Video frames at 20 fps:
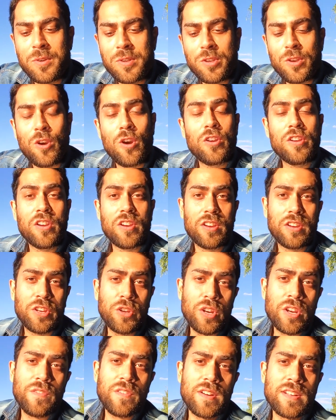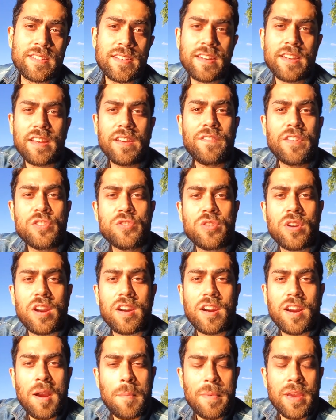your university which you are
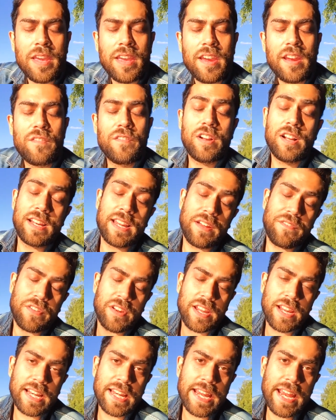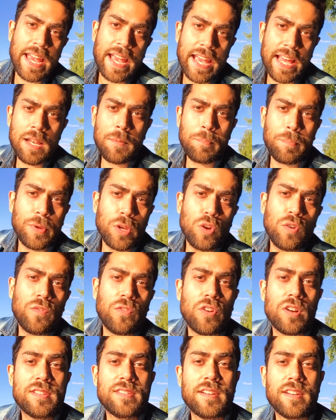coming here will definitely help you
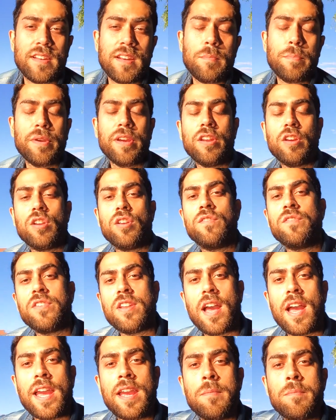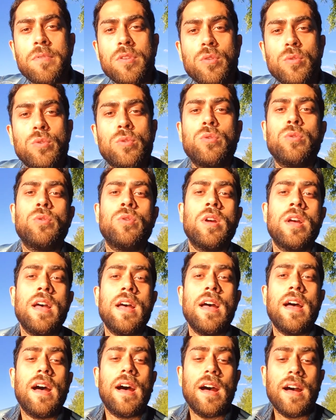for a certain period of time to
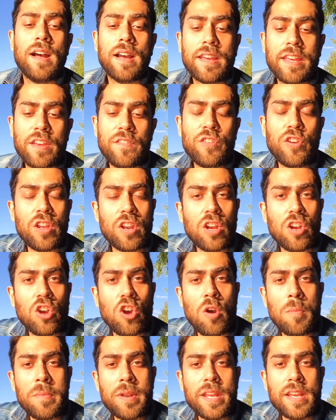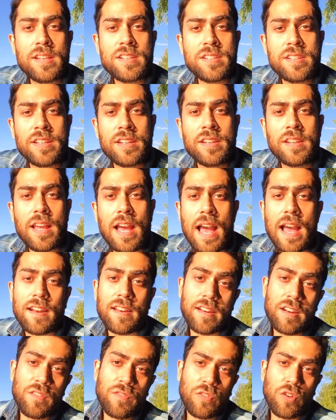give you an accommodation
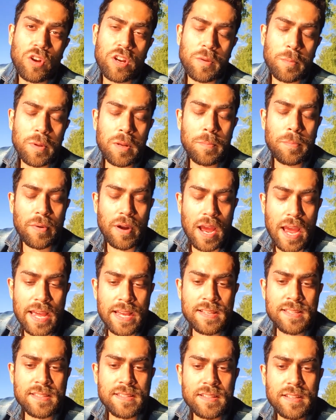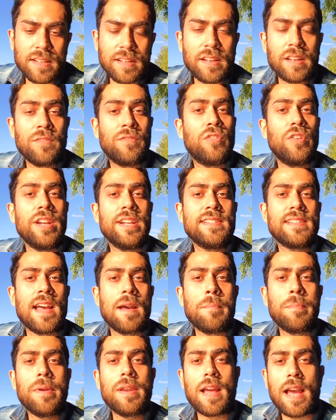at an affordable price. For
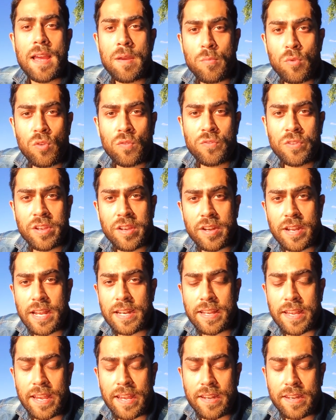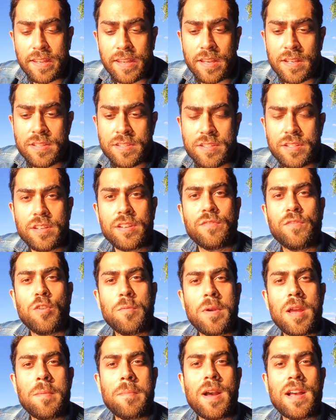example, I moved here at KTH for
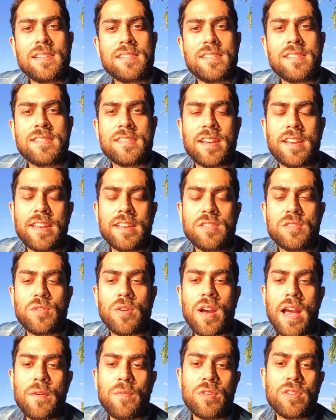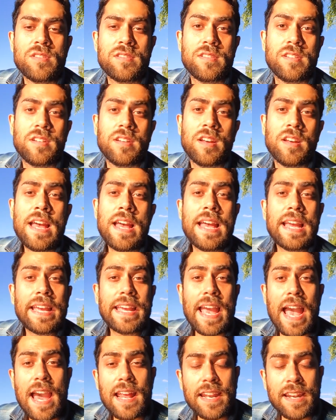my master's study, so I was
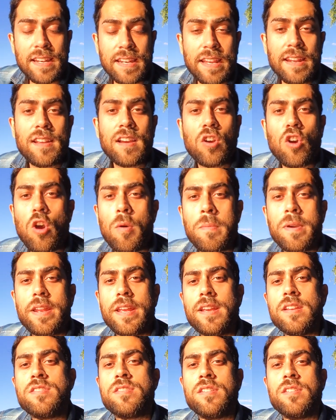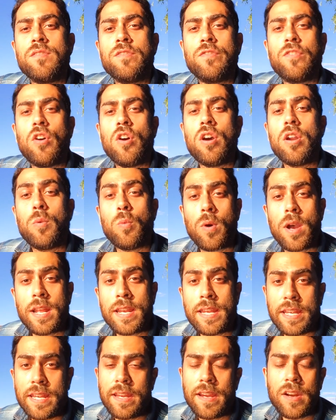guaranteed accommodation for
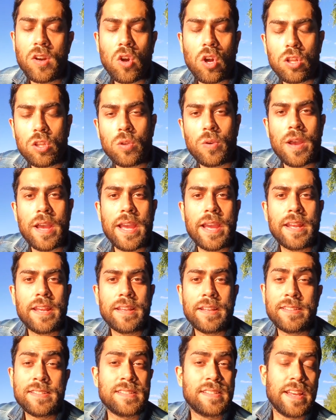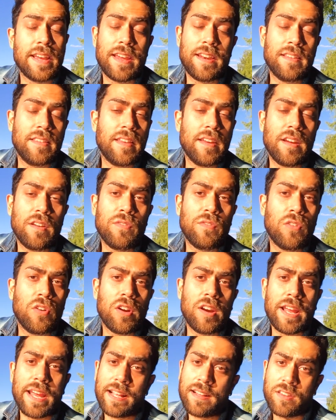1 year, although I stayed there for
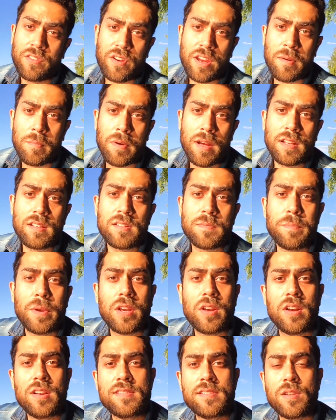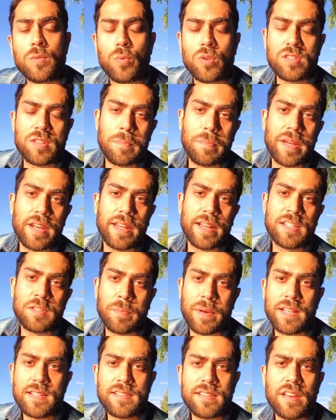like 3 months because it was a bit
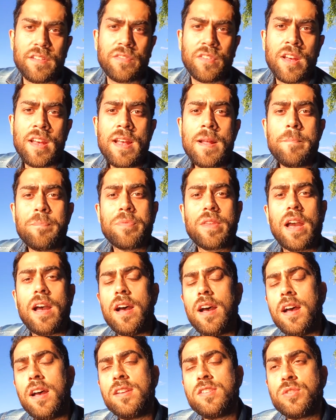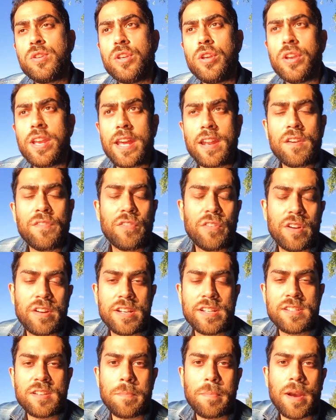expensive. So you get a
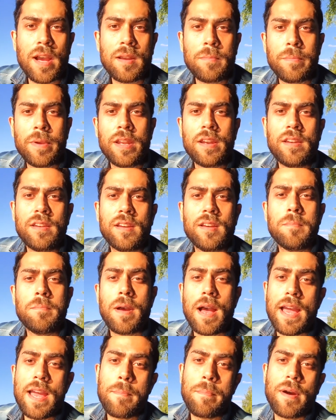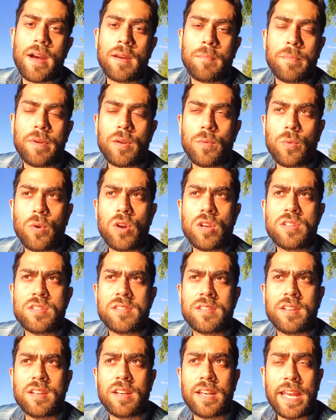furnished apartment. My apartment
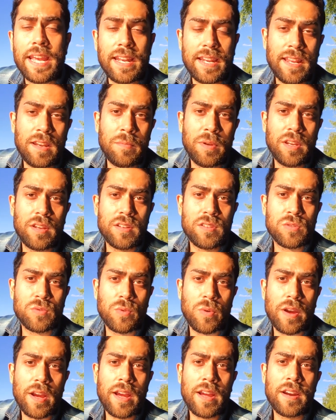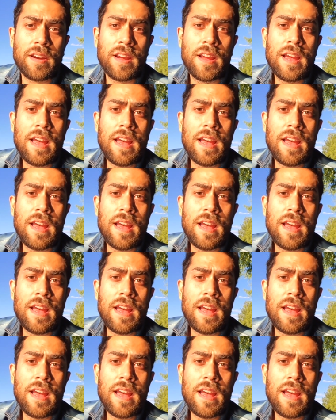was 18 meters square